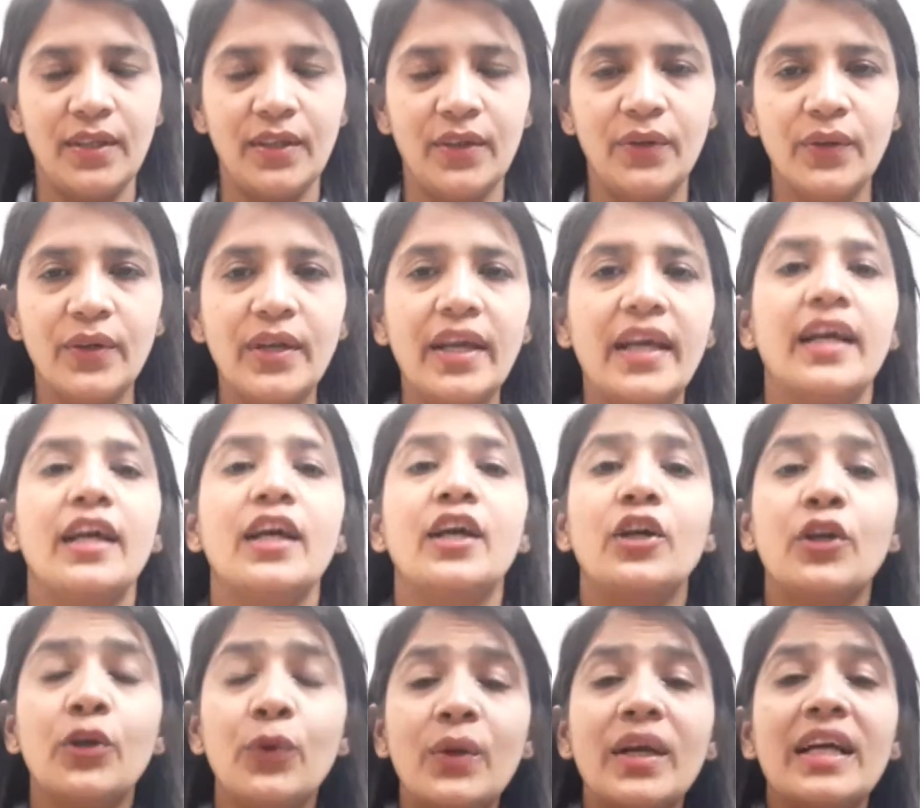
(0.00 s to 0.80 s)
Okay,
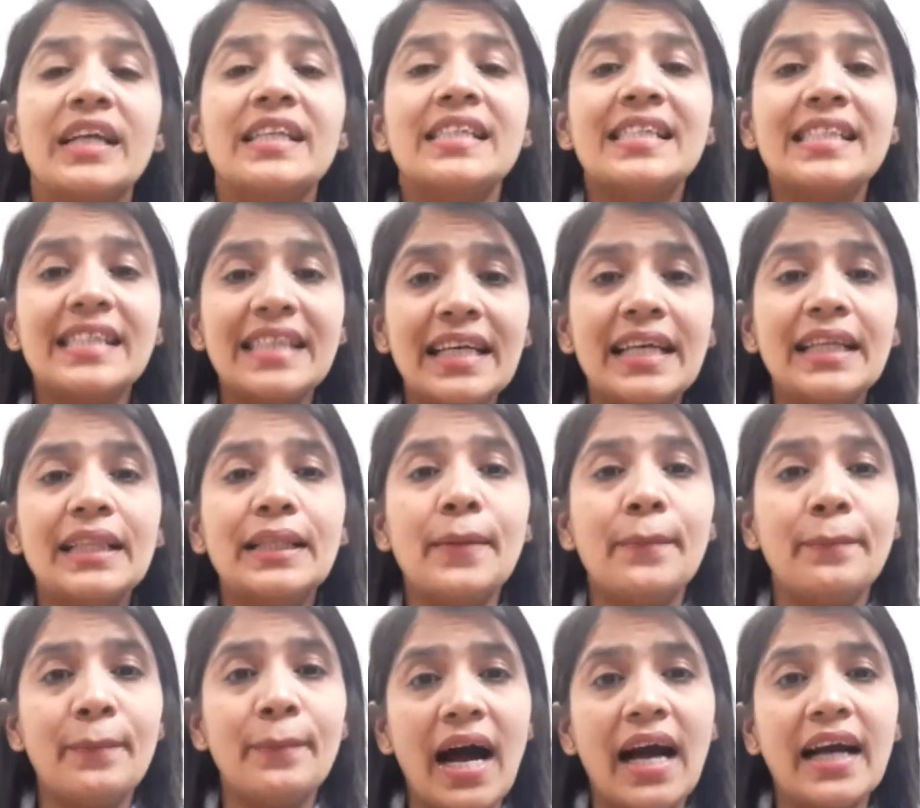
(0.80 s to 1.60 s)
you can see
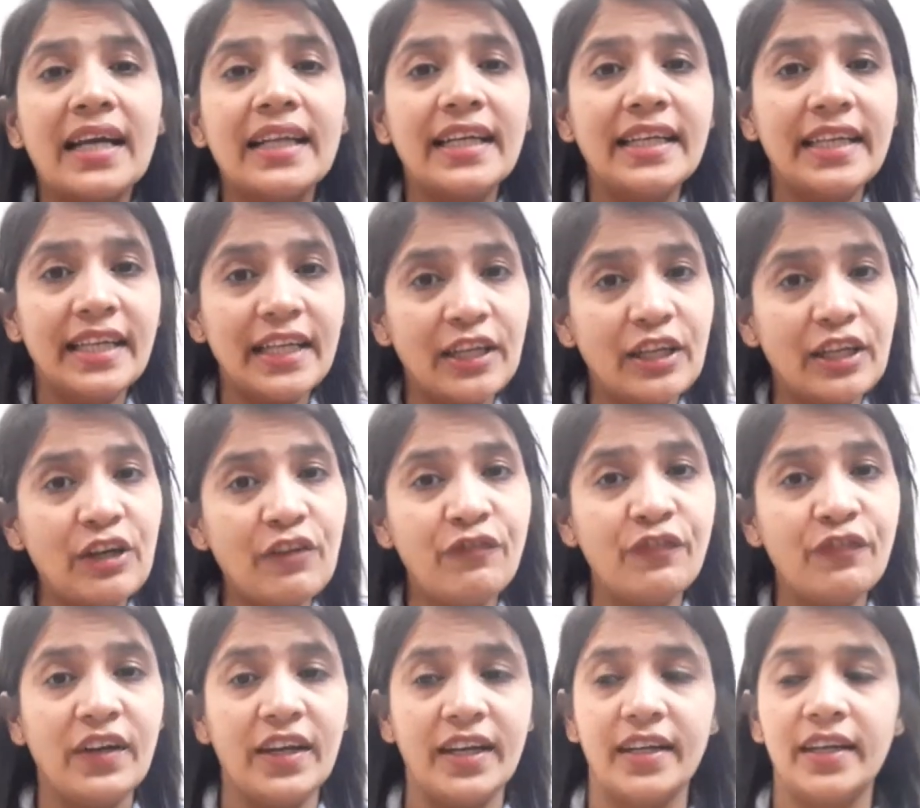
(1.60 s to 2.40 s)
the magnetic
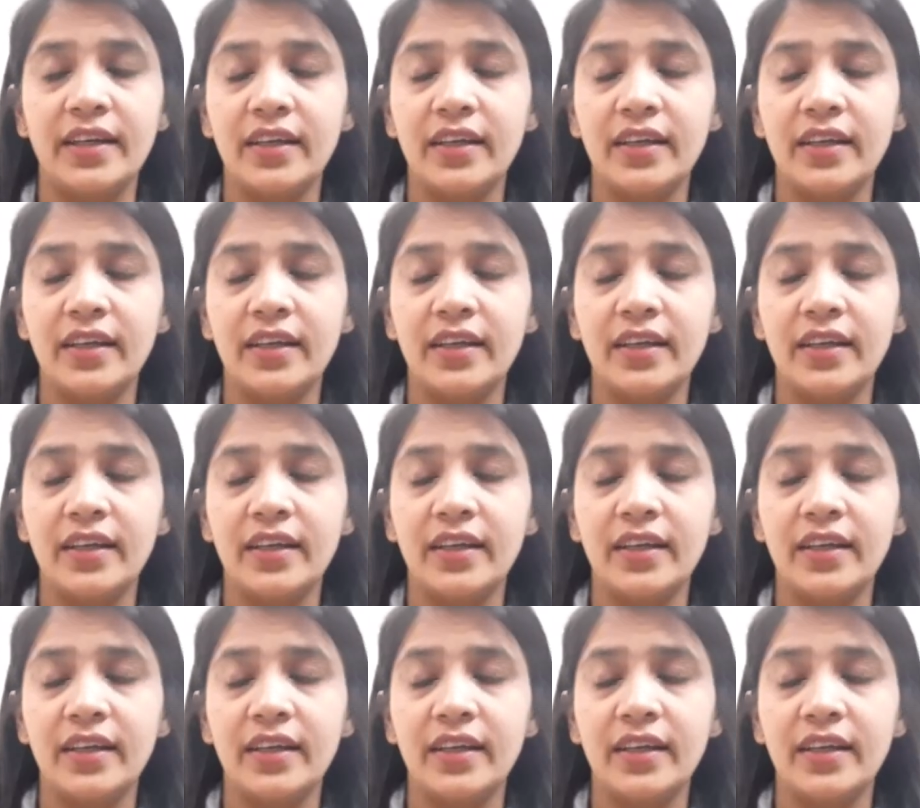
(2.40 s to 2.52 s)
effect.